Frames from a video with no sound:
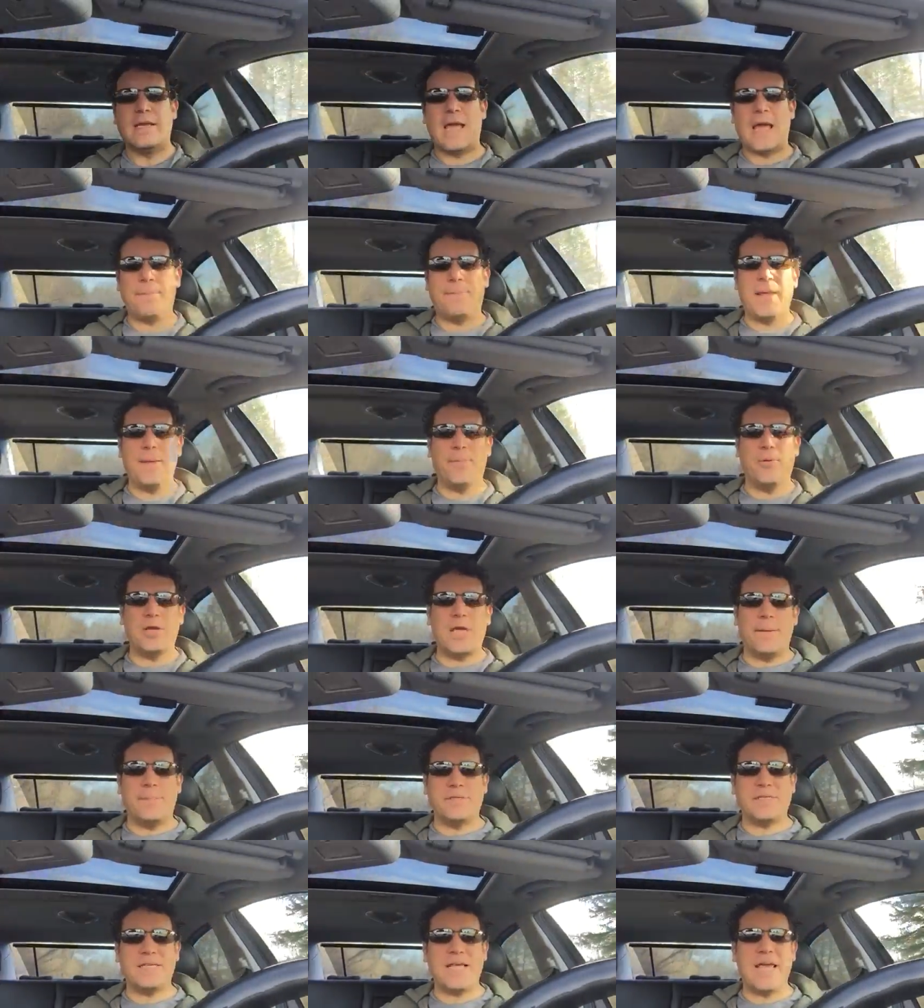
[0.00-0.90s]
And people
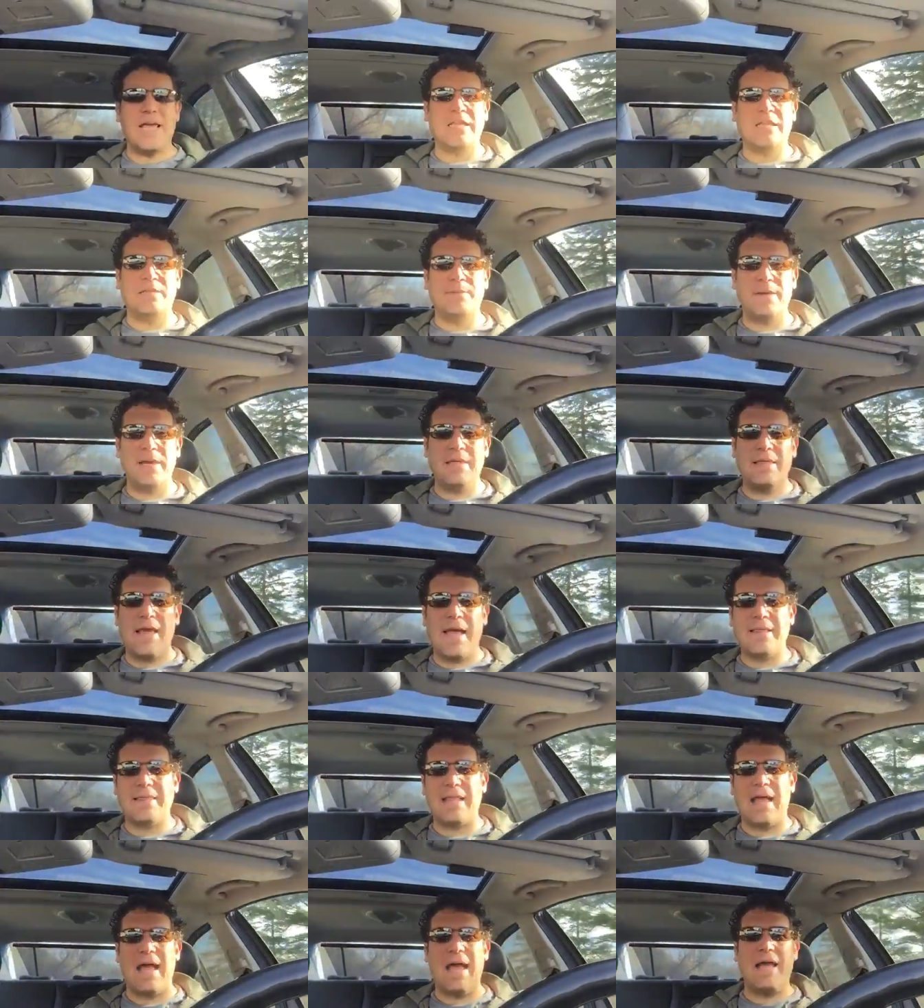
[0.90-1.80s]
keep saying to me
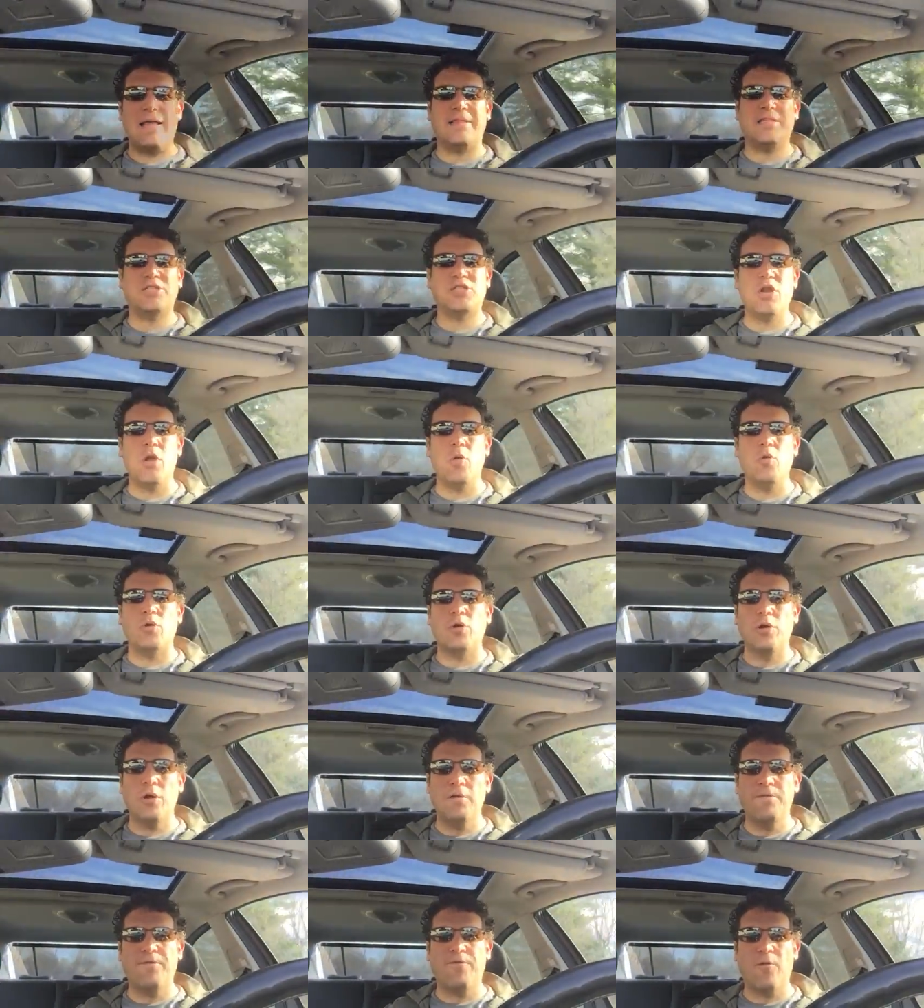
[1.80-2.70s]
that ah, it's no
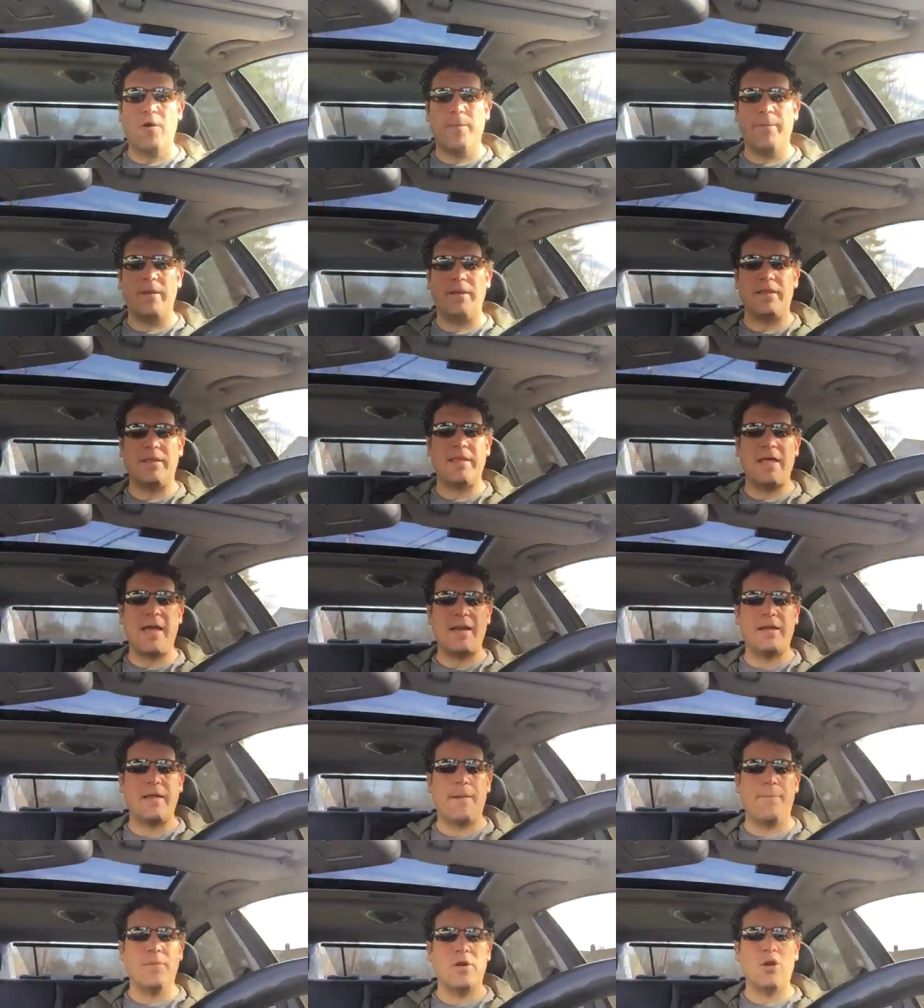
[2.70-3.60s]
good for me, that,
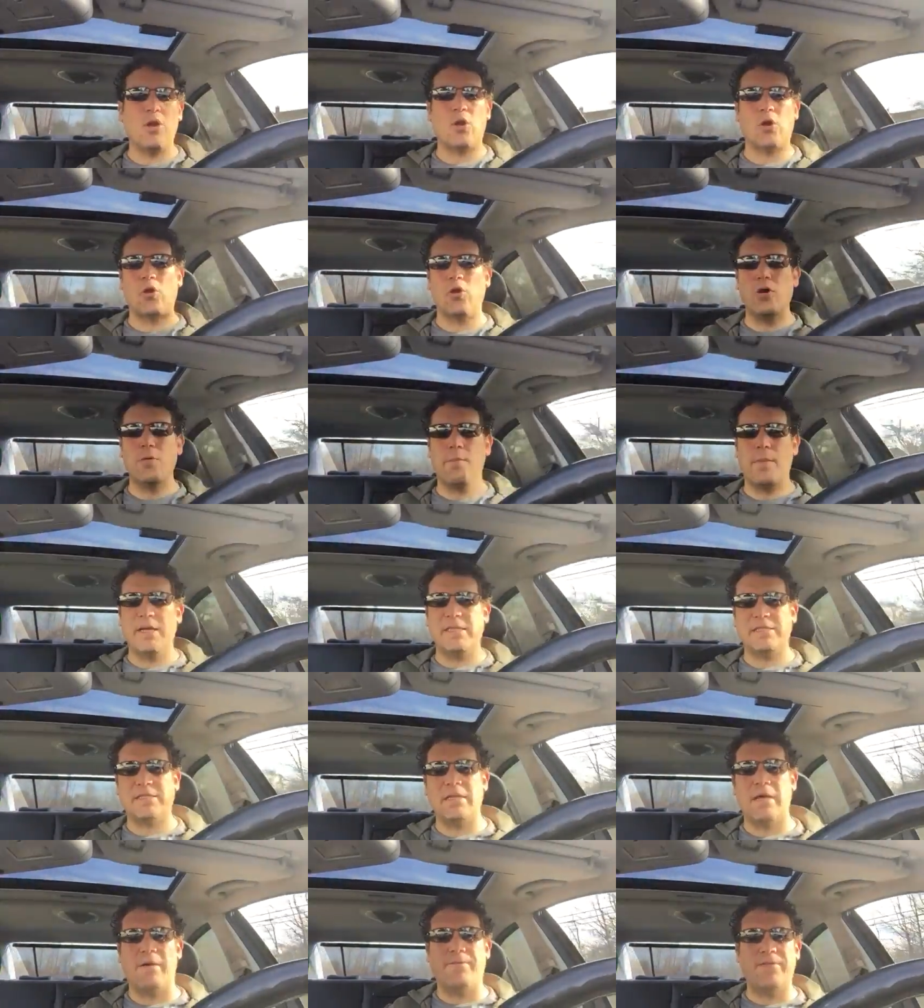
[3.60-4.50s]
that I'm going to hurt
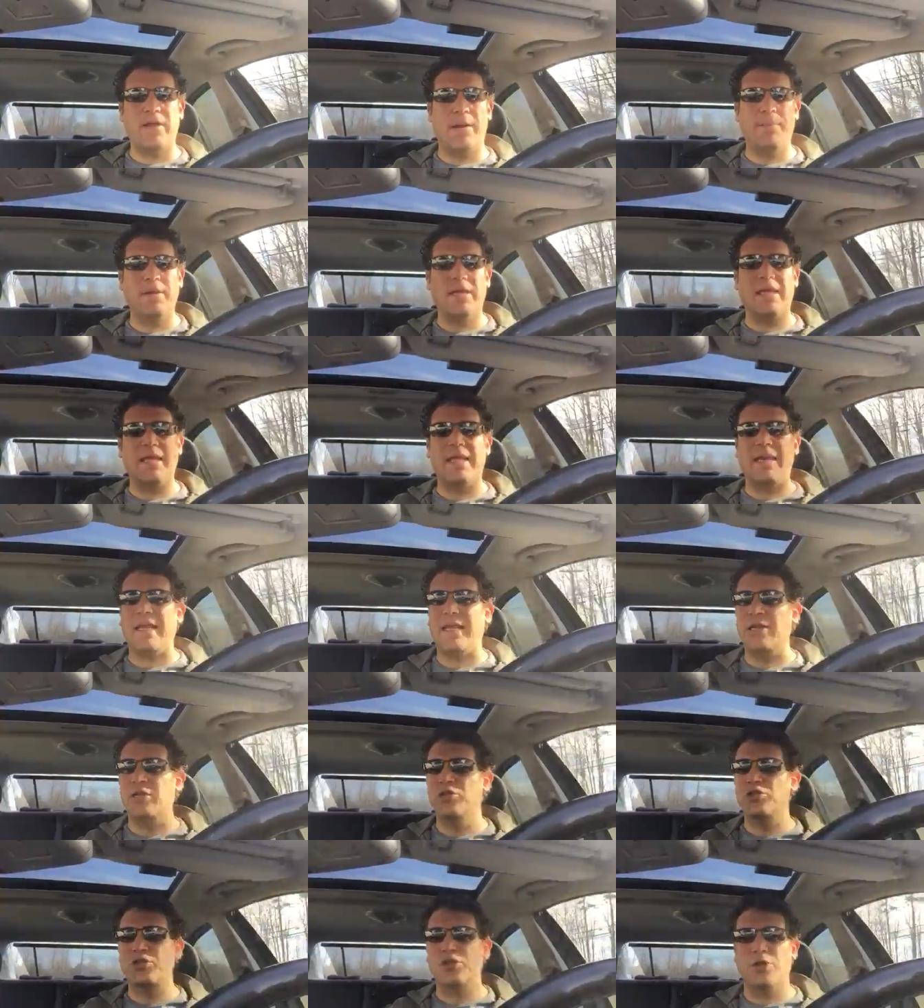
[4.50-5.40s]
myself, that I'm going to get
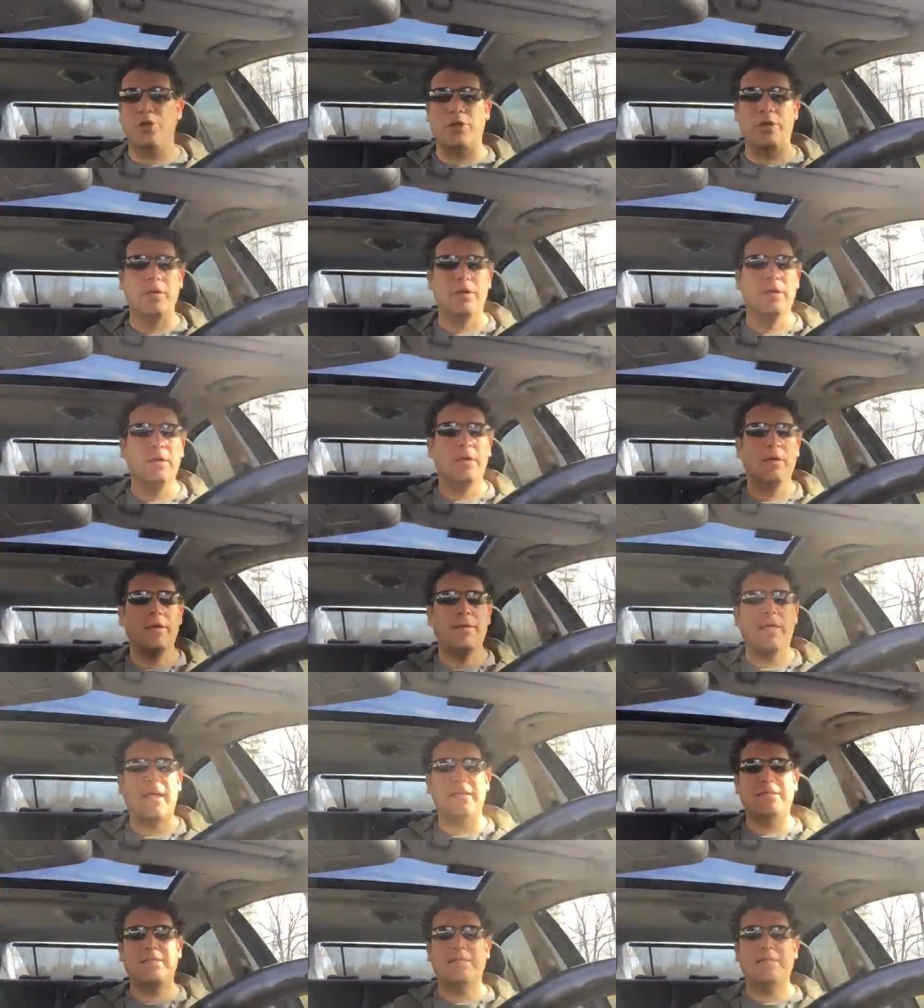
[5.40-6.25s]
injured, that